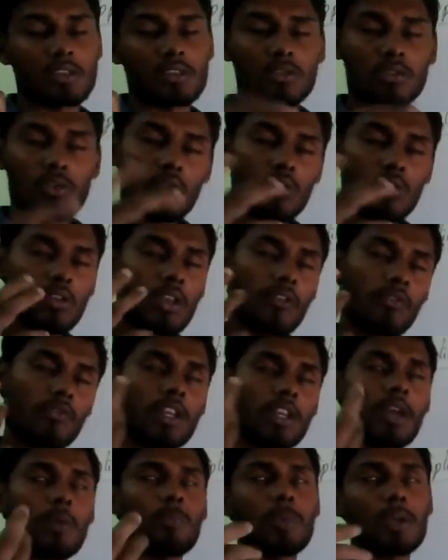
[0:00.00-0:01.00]
So
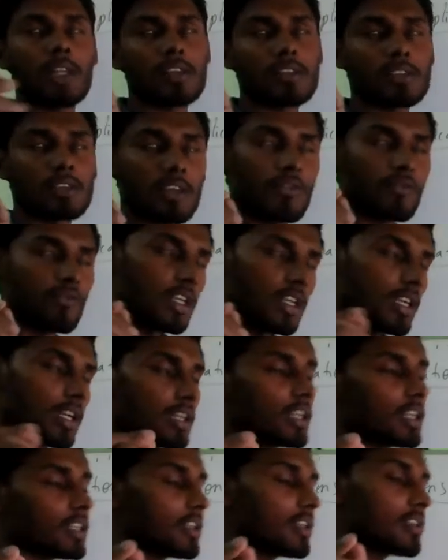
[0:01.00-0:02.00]
every appliance, every
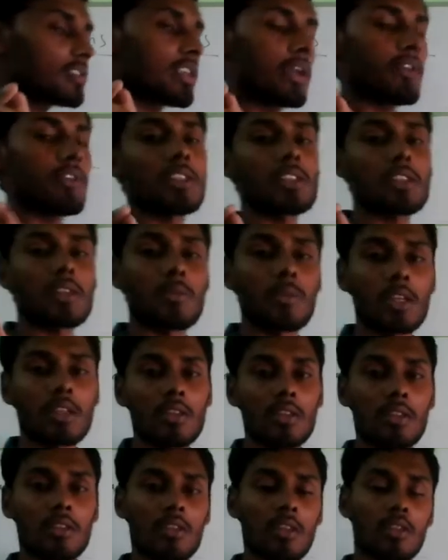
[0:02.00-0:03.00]
conductor is having some
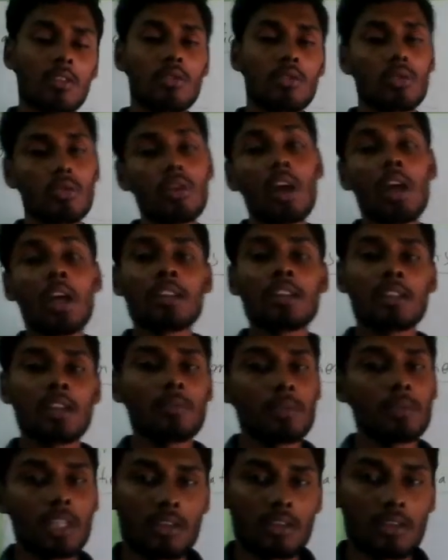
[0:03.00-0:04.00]
resistance. So
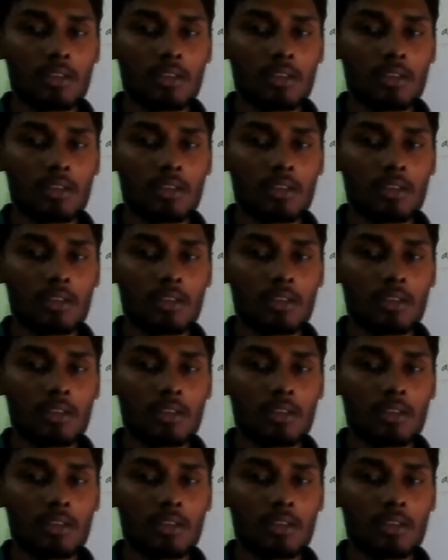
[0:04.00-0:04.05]
some